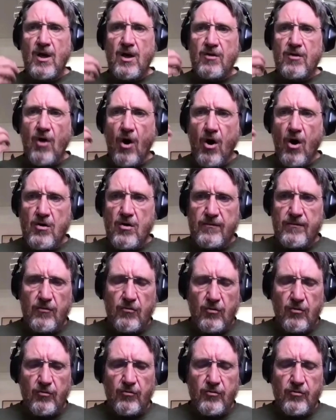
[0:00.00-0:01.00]
the
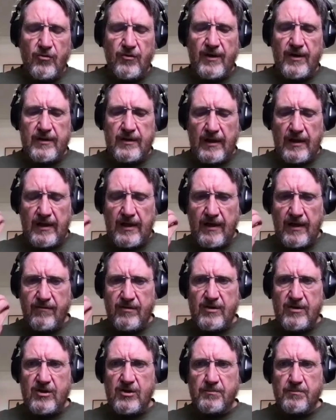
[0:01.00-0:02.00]
overall rule that
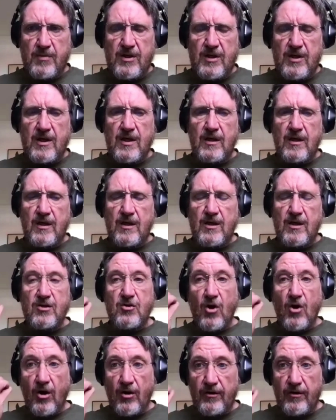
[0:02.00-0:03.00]
governs speaking is
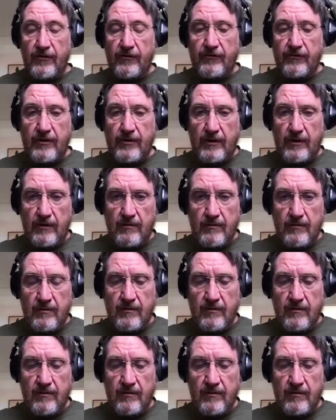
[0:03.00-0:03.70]
honesty.